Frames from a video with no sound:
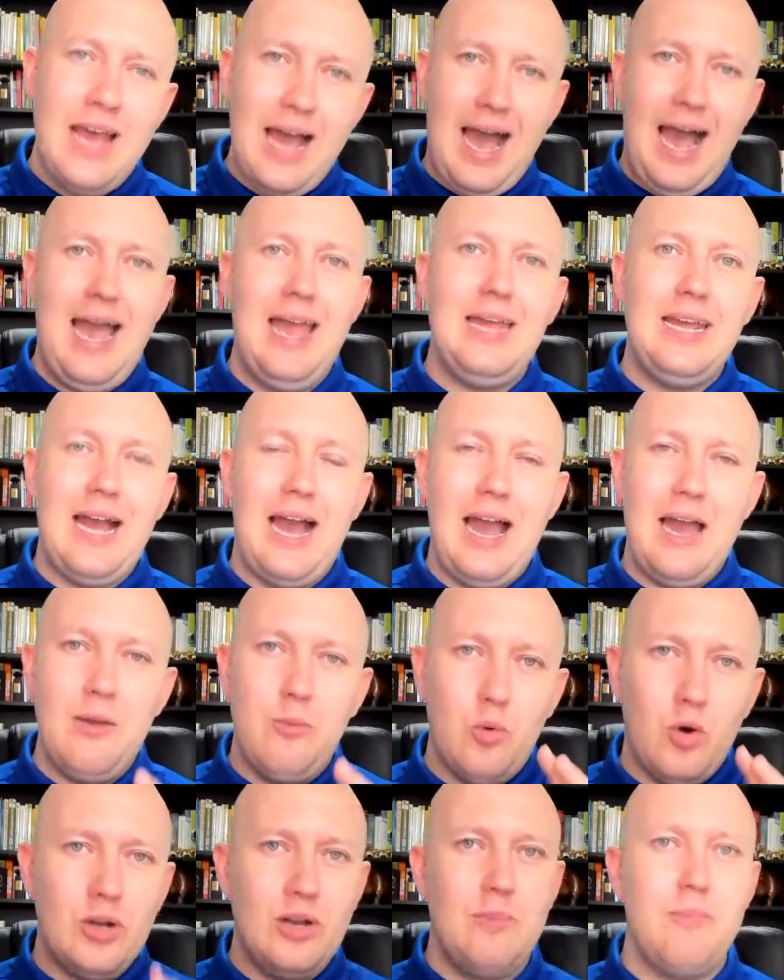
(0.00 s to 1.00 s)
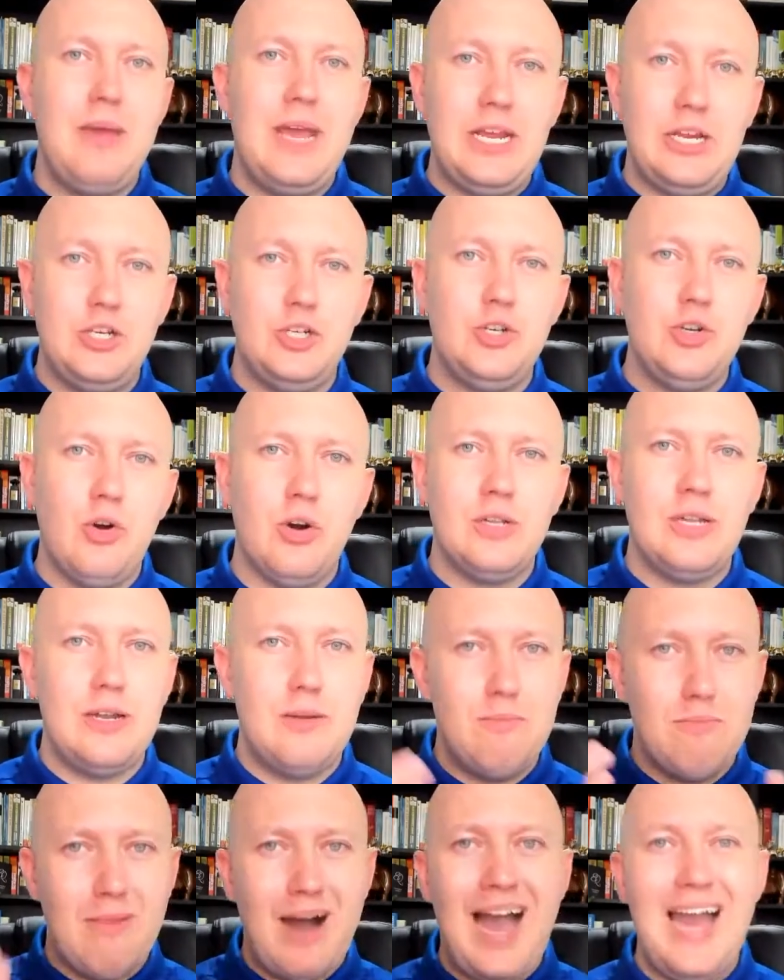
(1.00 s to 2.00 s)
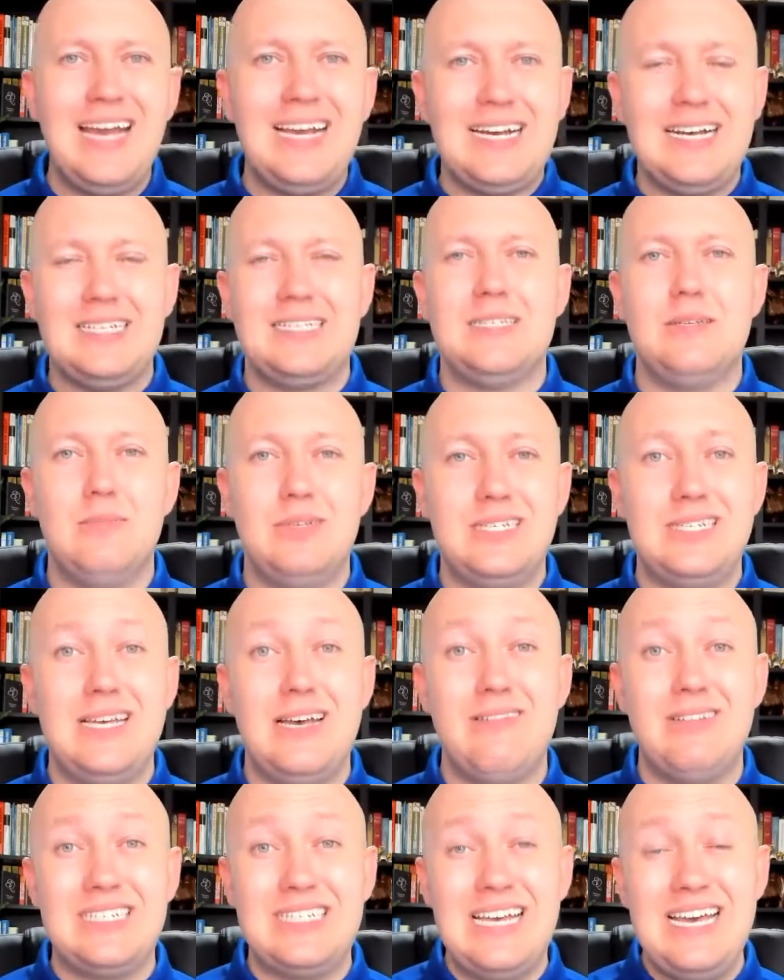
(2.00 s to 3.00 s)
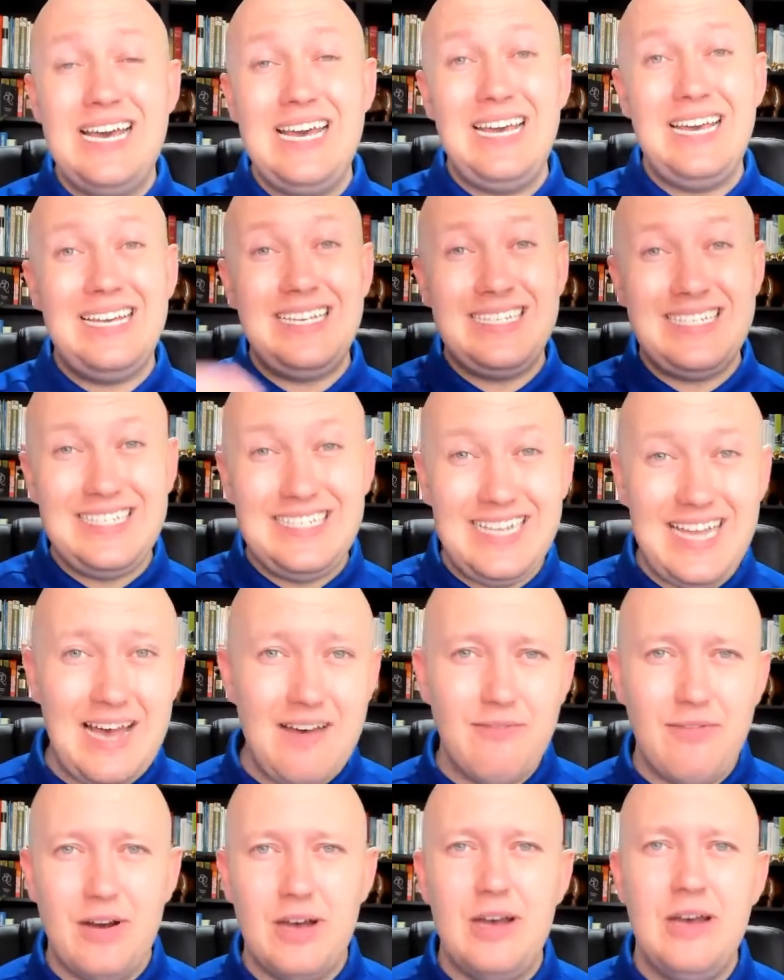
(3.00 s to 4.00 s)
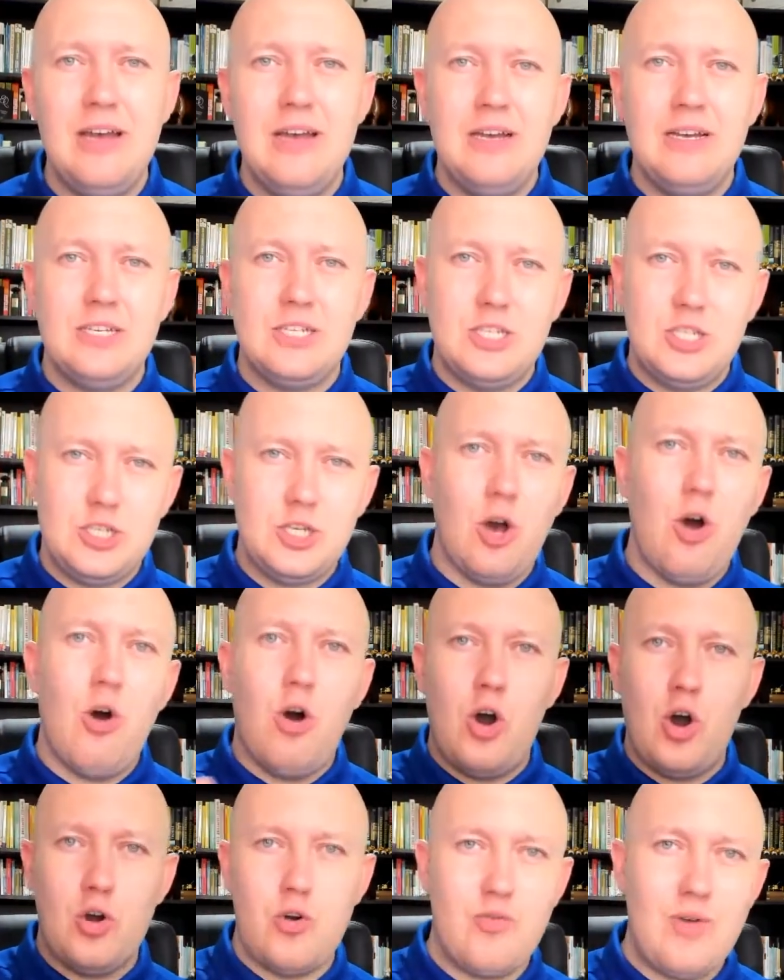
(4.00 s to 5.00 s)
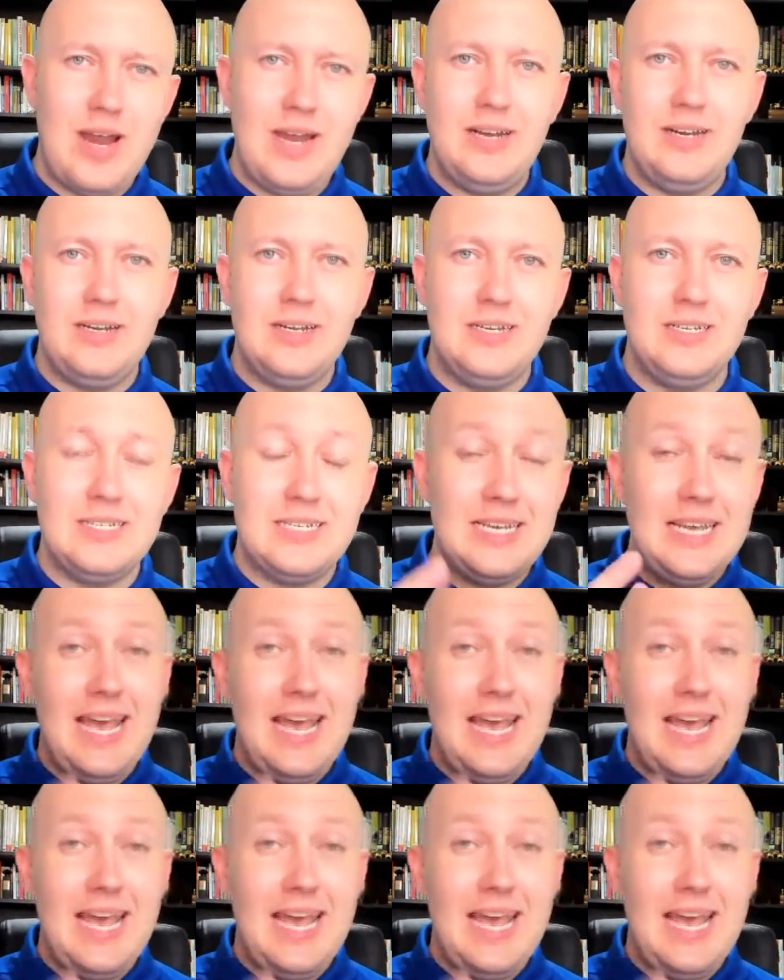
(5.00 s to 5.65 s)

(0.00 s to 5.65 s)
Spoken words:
I want to make sure that my customer service is never so horrendous